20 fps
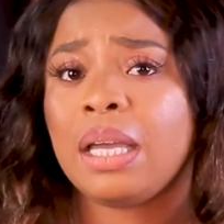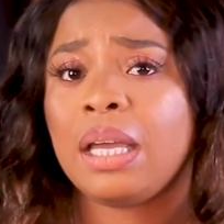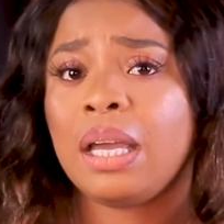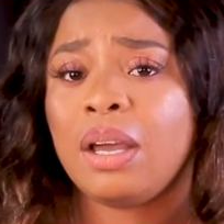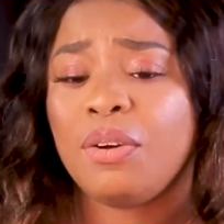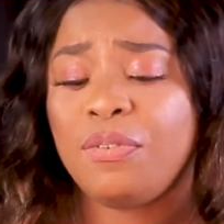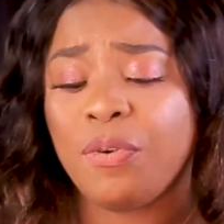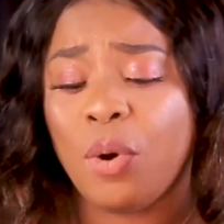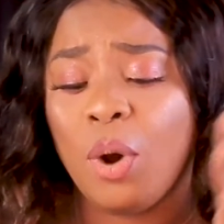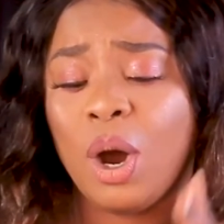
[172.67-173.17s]

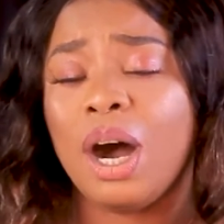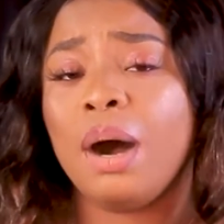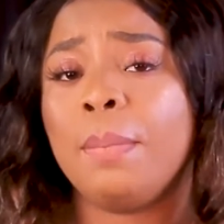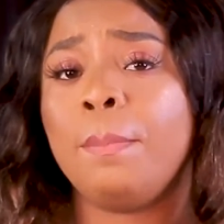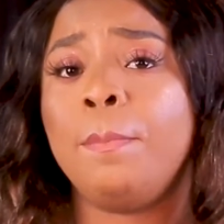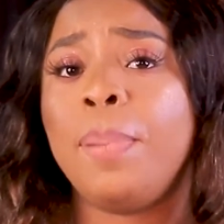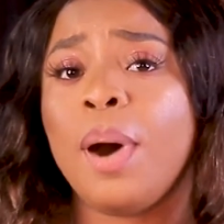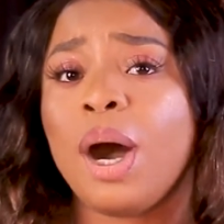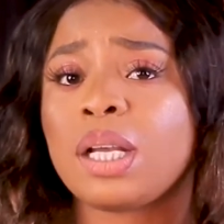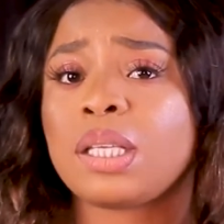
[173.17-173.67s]
for a
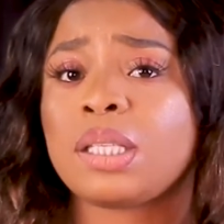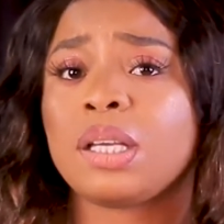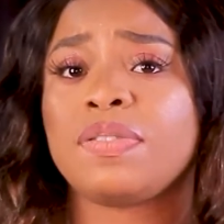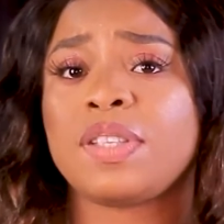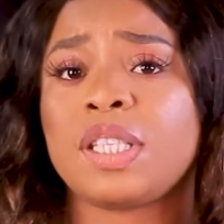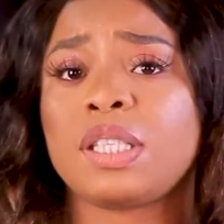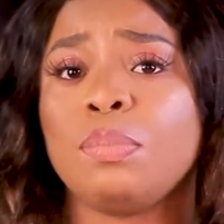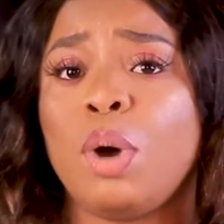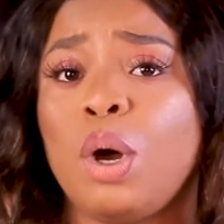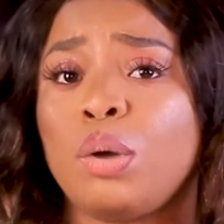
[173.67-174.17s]
box of
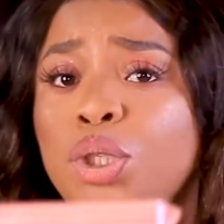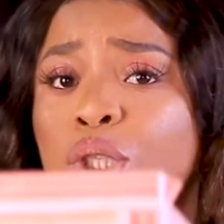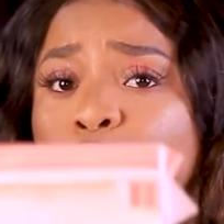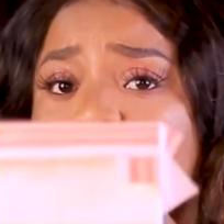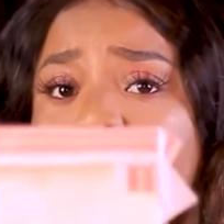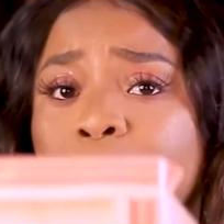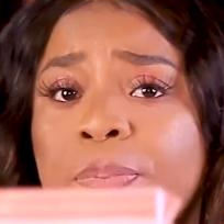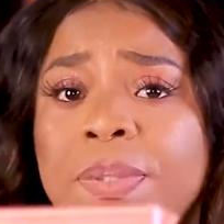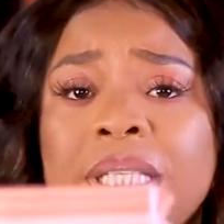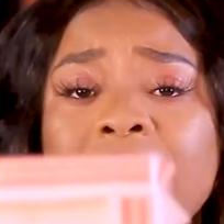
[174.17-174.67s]
small
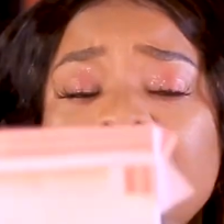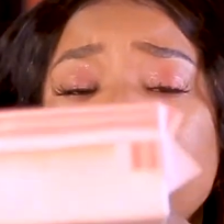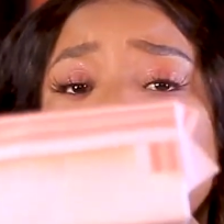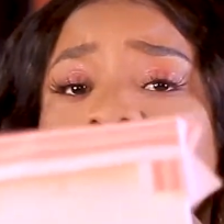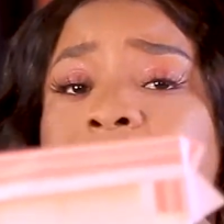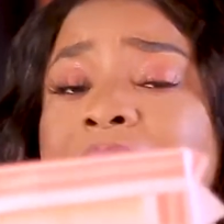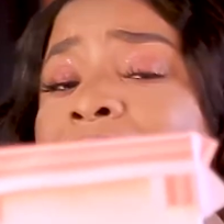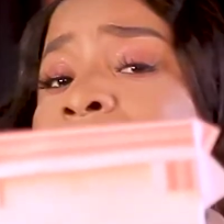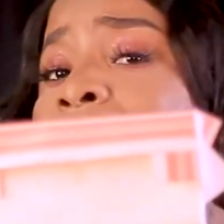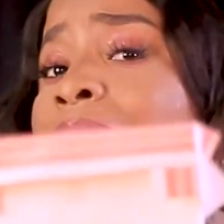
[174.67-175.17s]
chops this
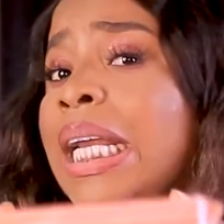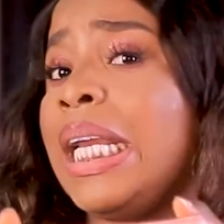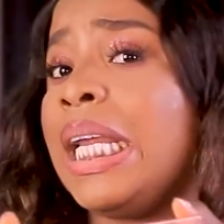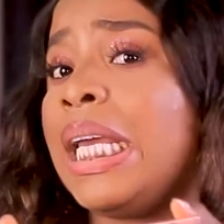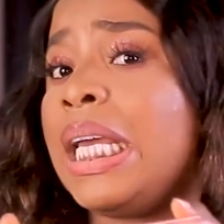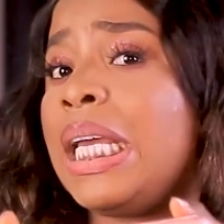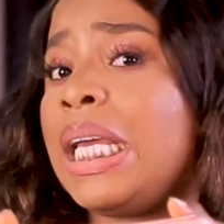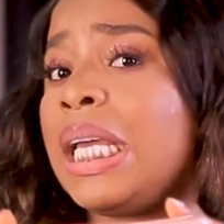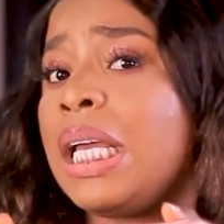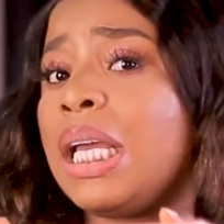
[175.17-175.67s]

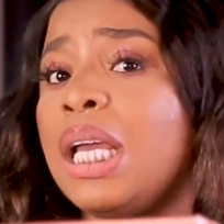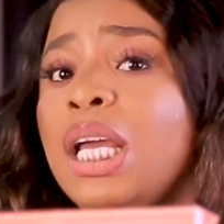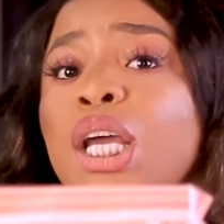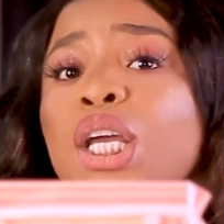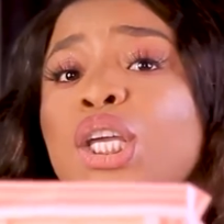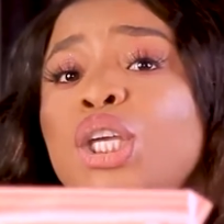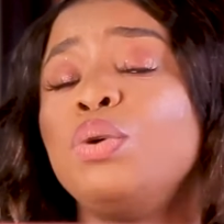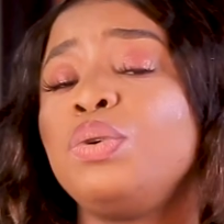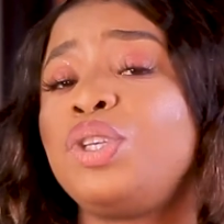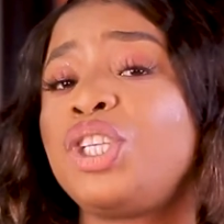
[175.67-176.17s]
tiny,
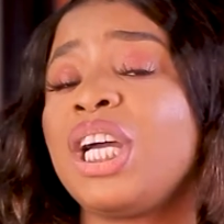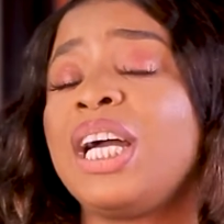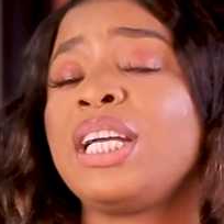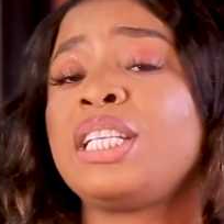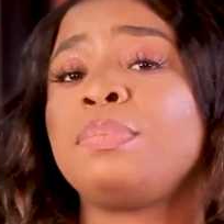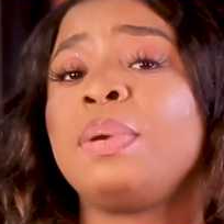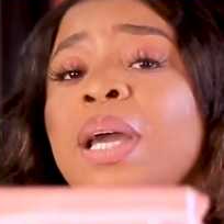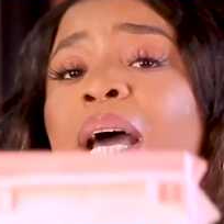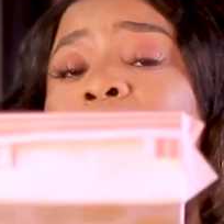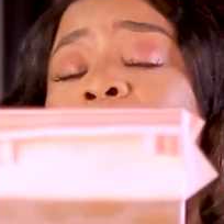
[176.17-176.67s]
you charge
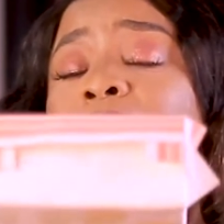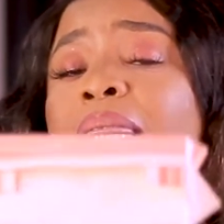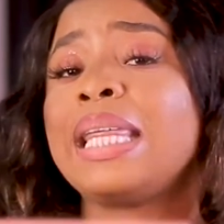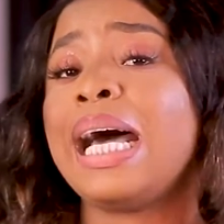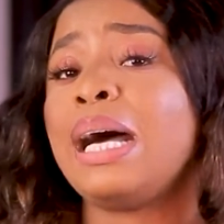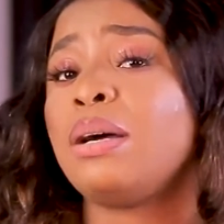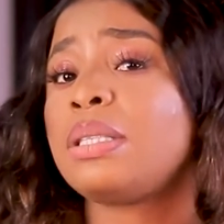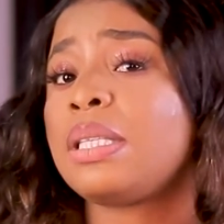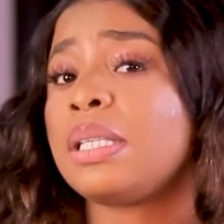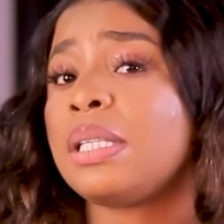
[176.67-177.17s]
me a
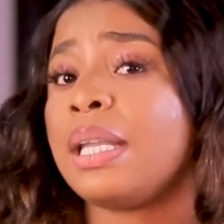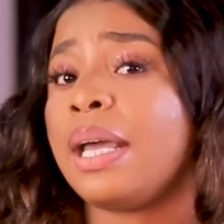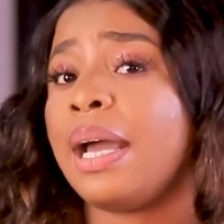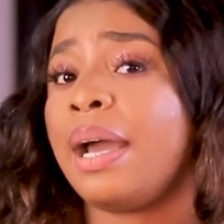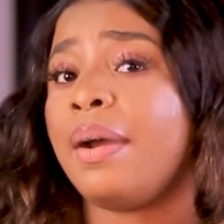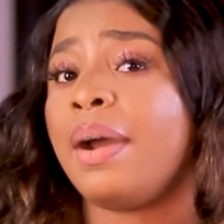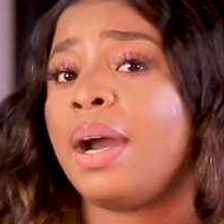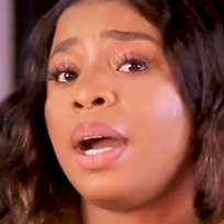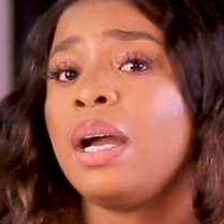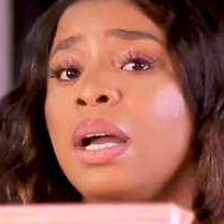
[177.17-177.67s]
thousand
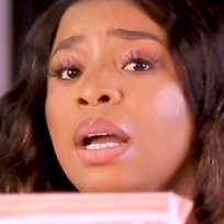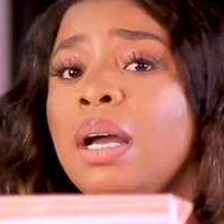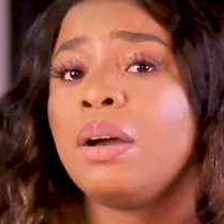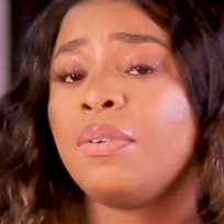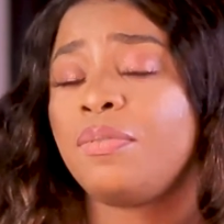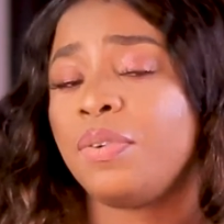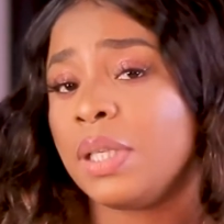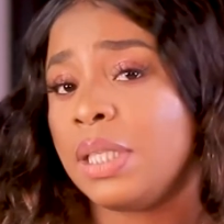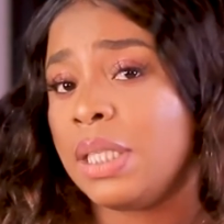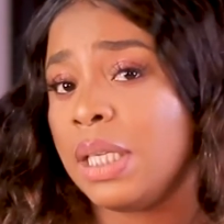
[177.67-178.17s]
naira
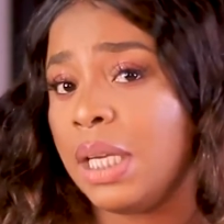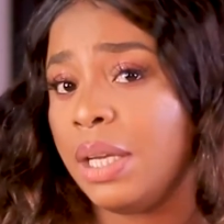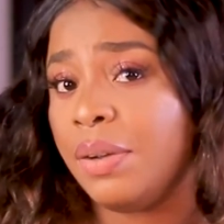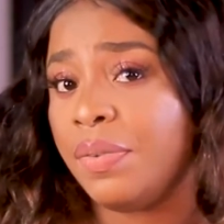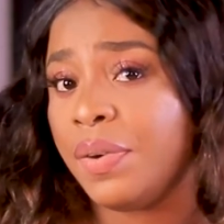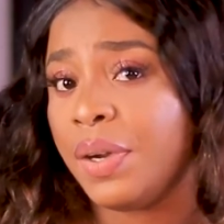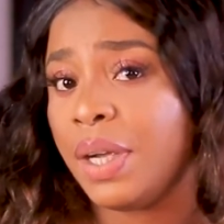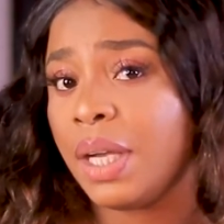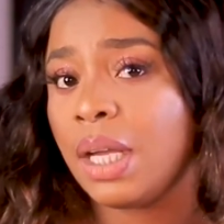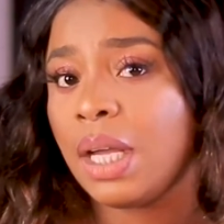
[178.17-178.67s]
for
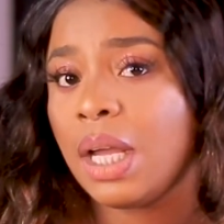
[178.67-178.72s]
delivery.